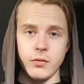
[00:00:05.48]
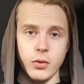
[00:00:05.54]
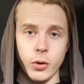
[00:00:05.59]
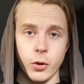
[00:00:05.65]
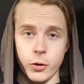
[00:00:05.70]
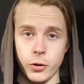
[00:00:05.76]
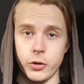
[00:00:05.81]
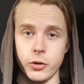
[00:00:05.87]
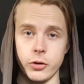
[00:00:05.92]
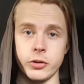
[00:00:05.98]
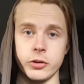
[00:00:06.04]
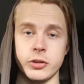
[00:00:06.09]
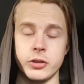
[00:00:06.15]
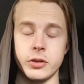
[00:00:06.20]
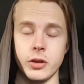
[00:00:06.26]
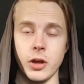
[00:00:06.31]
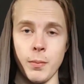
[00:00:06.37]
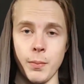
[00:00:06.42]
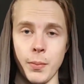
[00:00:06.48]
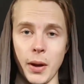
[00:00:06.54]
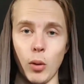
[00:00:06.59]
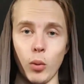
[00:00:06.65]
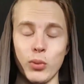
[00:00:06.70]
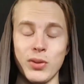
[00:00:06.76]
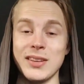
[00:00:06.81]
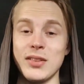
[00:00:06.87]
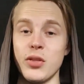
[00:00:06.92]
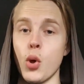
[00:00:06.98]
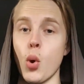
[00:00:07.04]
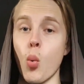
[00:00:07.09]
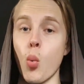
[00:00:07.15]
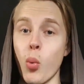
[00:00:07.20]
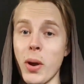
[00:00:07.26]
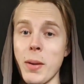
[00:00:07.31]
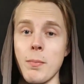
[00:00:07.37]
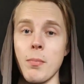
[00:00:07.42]
you heard about the
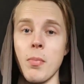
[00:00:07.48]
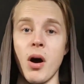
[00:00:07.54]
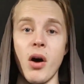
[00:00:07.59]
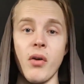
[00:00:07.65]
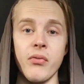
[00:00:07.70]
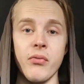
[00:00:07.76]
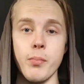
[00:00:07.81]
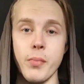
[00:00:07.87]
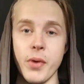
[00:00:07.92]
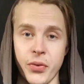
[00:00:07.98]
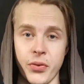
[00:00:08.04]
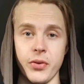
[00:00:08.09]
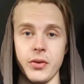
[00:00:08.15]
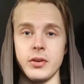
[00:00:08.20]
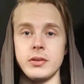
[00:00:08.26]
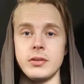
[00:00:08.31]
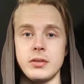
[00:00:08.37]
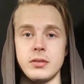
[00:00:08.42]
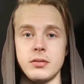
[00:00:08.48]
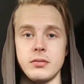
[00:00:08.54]
Wim Hof Method?